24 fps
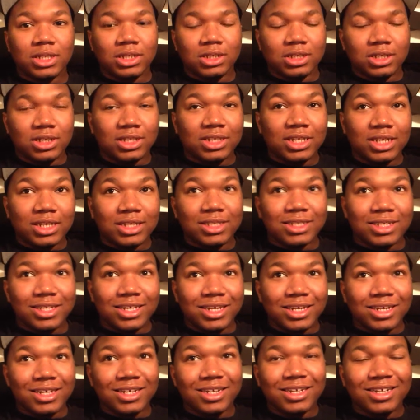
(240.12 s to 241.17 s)

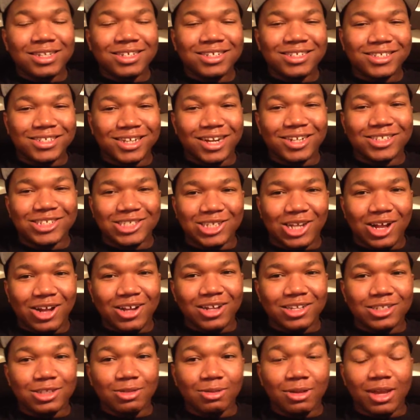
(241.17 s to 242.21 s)
Cindy starts
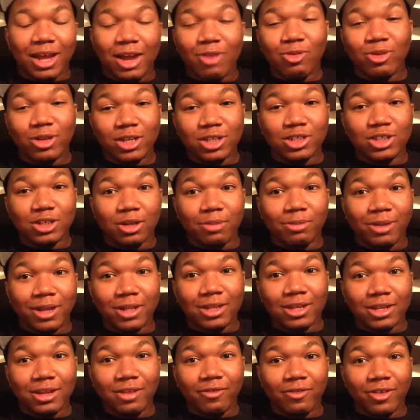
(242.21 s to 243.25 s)
talking to me. I really should have
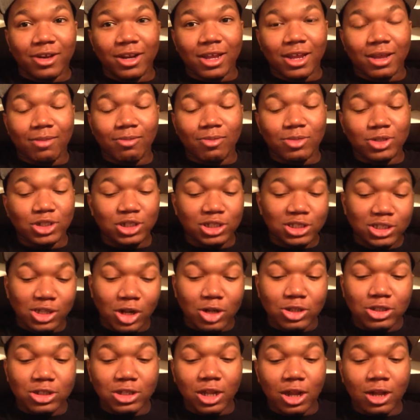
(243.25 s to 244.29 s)
picked a different name. She
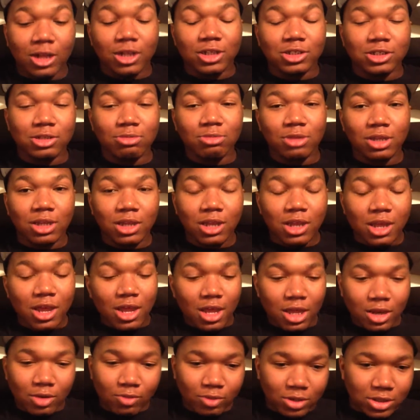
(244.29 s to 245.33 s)
starts talking to me,
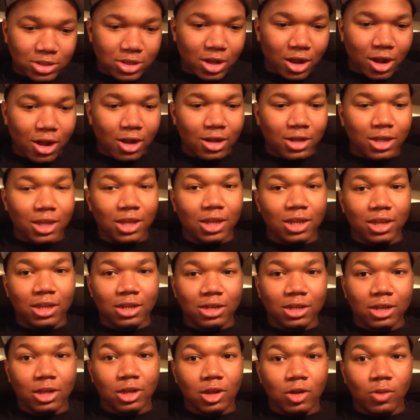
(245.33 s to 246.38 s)
and we talk,
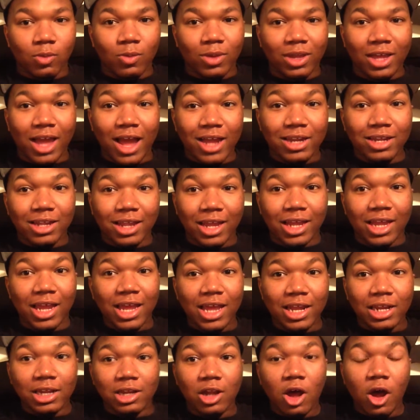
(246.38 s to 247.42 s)
and, we kind of like
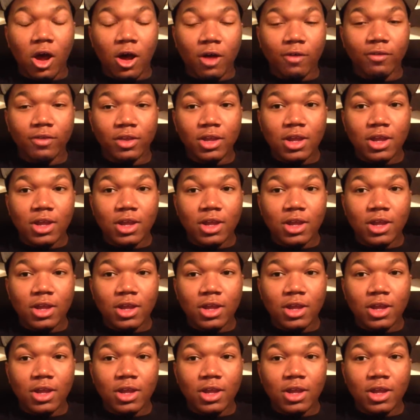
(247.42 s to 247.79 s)
hit it off.